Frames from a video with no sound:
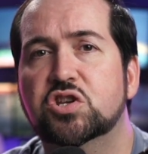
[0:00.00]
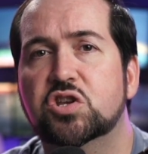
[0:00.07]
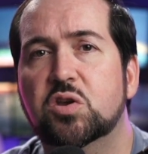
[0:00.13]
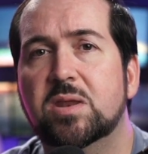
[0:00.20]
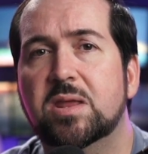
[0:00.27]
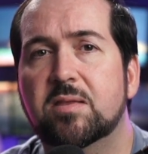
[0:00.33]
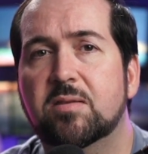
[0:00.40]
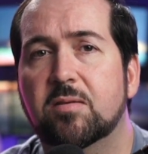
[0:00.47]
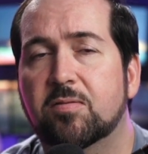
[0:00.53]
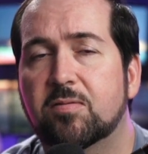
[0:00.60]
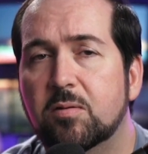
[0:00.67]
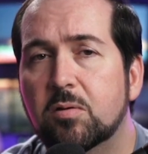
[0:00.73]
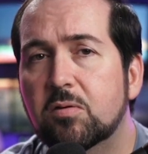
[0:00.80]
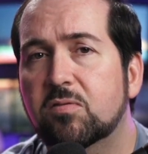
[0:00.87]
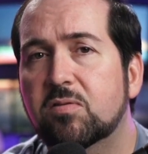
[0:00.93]
you need to
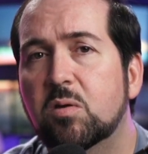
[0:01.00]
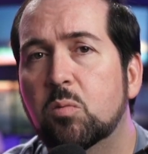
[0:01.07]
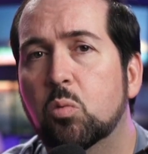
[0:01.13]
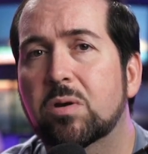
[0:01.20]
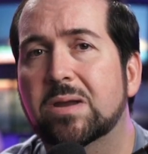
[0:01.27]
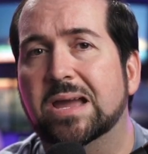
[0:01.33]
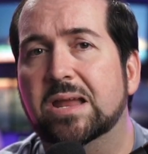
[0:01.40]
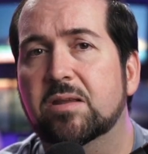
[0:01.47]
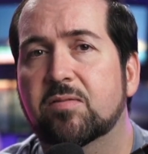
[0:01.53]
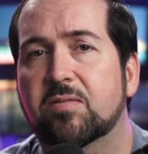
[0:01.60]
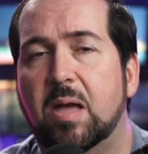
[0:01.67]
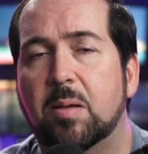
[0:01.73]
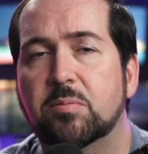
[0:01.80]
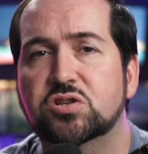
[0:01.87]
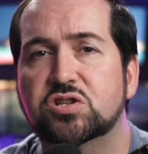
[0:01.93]
seriously work on
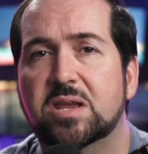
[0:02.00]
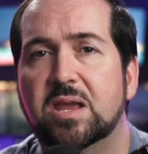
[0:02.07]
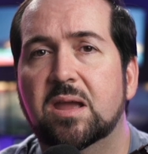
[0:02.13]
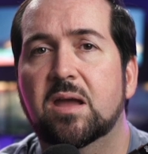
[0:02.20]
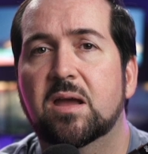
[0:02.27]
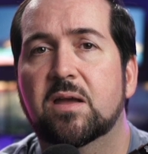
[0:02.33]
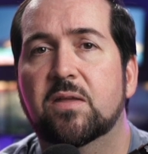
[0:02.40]
establishing